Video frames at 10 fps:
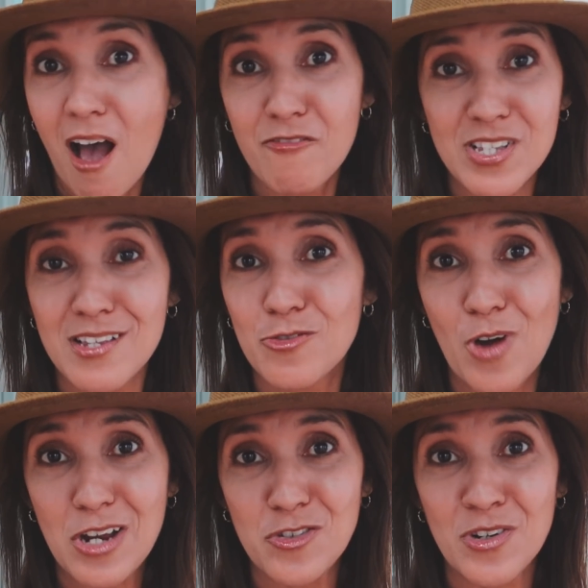offices,
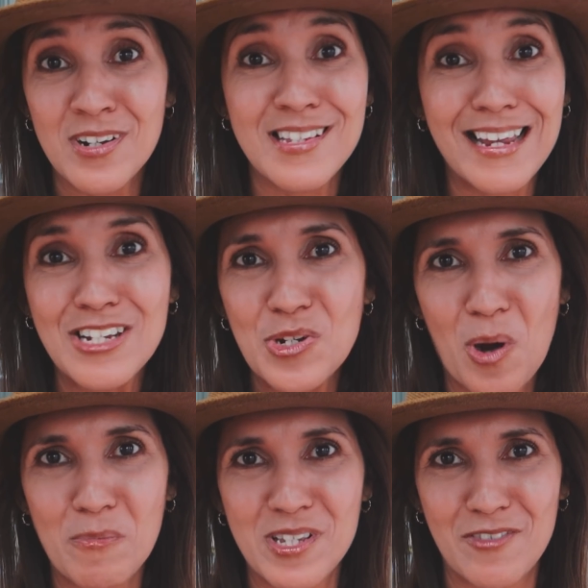restaurants, and
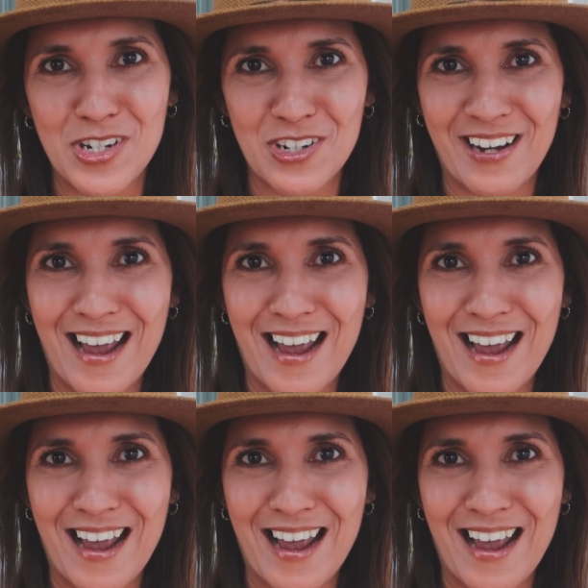two observation